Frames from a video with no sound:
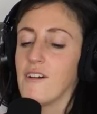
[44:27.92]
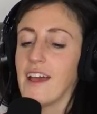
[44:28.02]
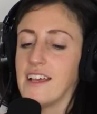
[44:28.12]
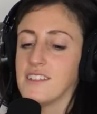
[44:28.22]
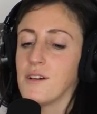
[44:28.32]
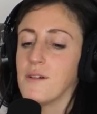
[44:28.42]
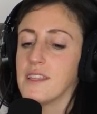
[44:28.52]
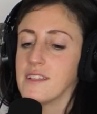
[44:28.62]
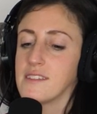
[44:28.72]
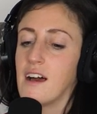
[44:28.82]
Okay, so
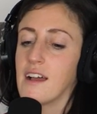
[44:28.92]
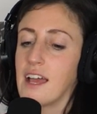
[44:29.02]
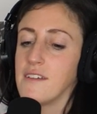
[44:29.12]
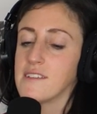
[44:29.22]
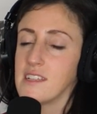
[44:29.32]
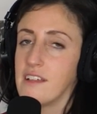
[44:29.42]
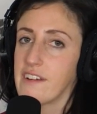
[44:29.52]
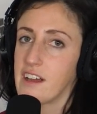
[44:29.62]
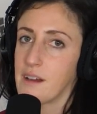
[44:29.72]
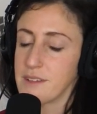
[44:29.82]
in the song I Used to
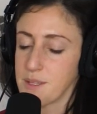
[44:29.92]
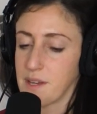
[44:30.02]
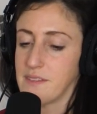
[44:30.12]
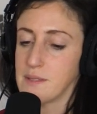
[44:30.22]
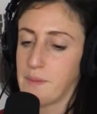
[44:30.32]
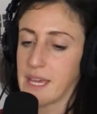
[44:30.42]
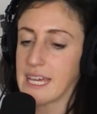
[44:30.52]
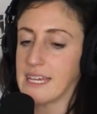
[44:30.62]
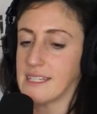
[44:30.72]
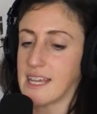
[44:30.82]
Love Her, which is one of his
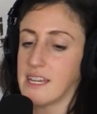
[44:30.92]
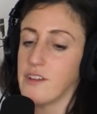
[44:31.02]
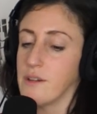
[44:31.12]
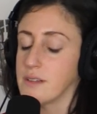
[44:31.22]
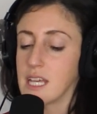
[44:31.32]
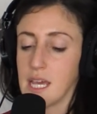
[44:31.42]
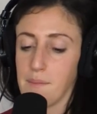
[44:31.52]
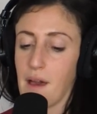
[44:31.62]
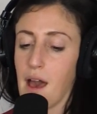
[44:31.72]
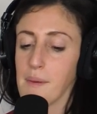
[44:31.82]
big hits and an ode to
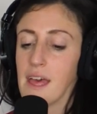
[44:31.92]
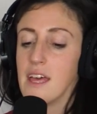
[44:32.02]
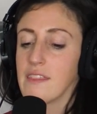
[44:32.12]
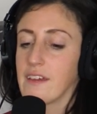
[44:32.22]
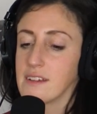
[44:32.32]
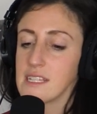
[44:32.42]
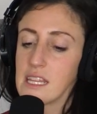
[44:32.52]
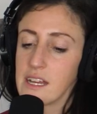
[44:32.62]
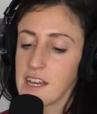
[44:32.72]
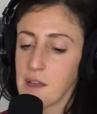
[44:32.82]
hip hop, there is
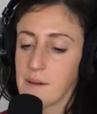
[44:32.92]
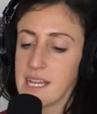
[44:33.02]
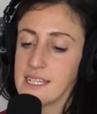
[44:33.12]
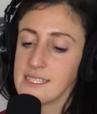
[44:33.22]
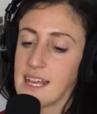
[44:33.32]
a lyric where he